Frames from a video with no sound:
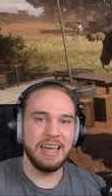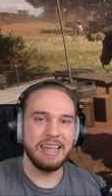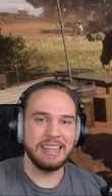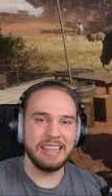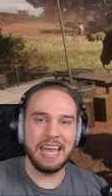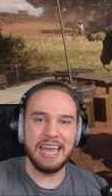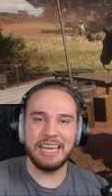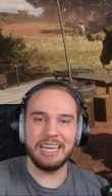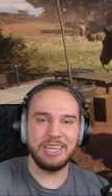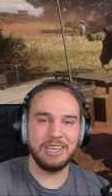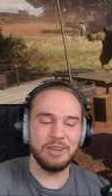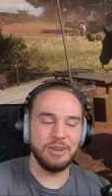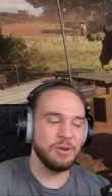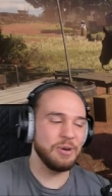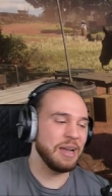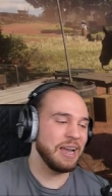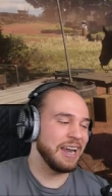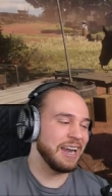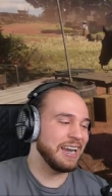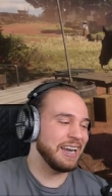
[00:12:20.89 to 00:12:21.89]
Thank
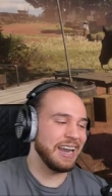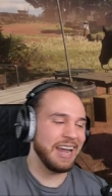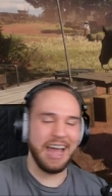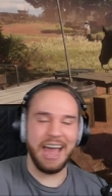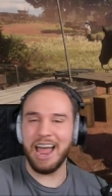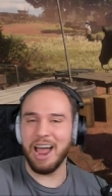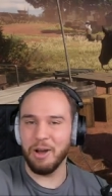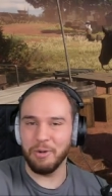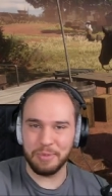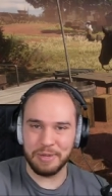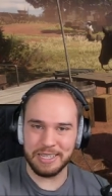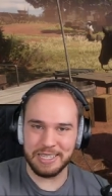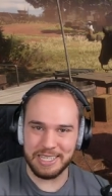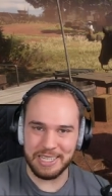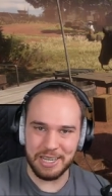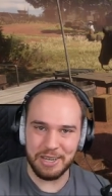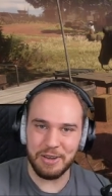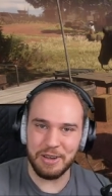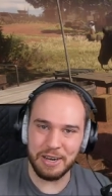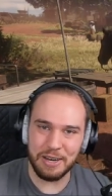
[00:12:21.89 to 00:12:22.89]
you, and I hope to
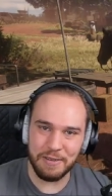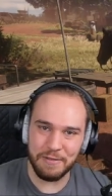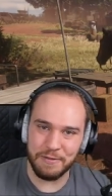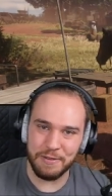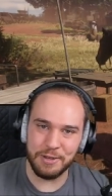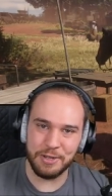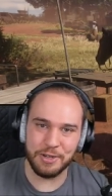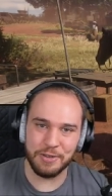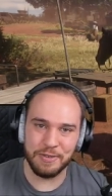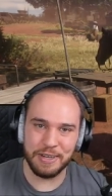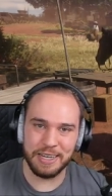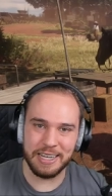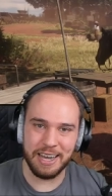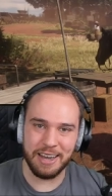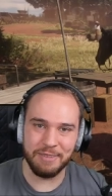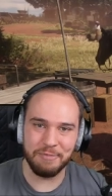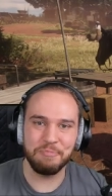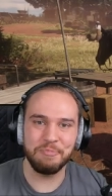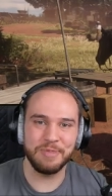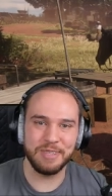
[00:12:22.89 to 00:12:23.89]
see you in a future video.
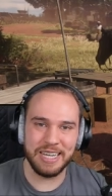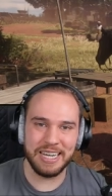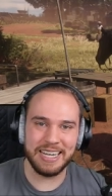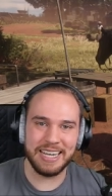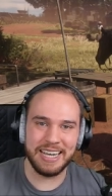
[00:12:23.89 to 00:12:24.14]
Take